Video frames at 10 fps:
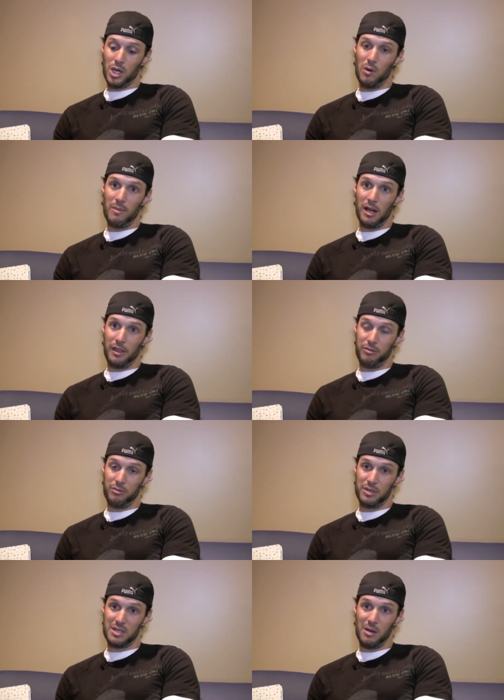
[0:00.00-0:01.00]
show a month
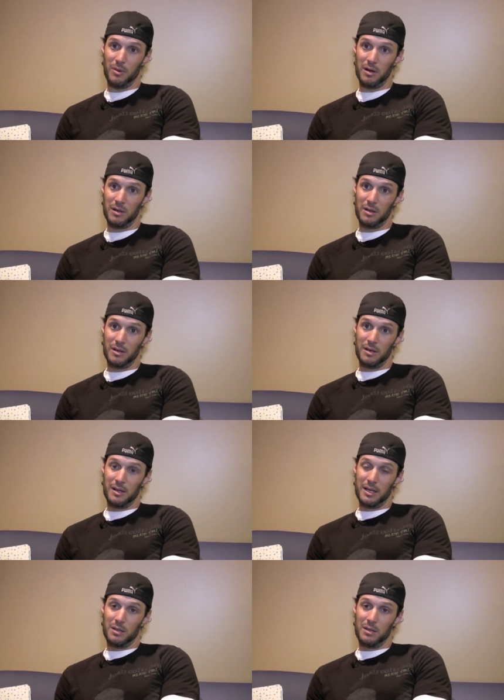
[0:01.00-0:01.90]
through the summer. Okay.